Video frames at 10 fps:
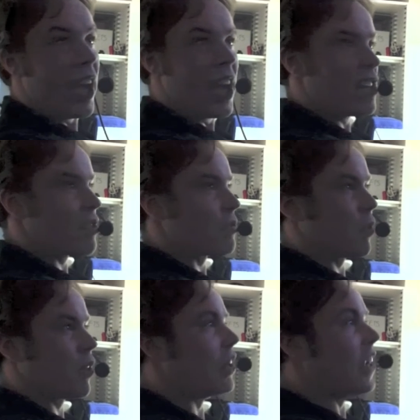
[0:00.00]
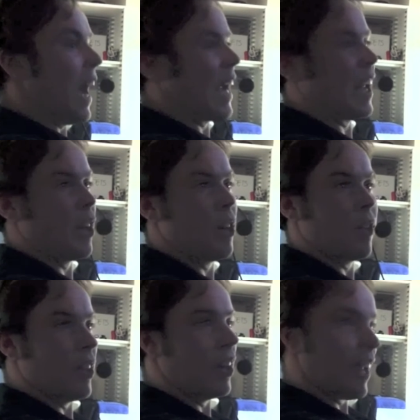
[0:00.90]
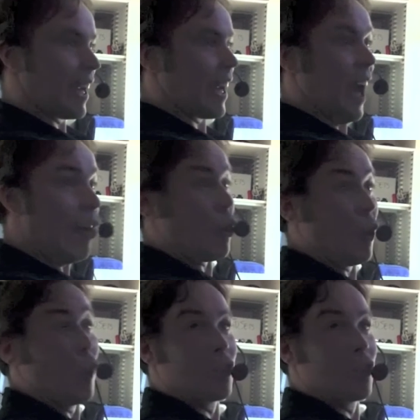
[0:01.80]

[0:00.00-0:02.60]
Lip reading: And I just could not get over how close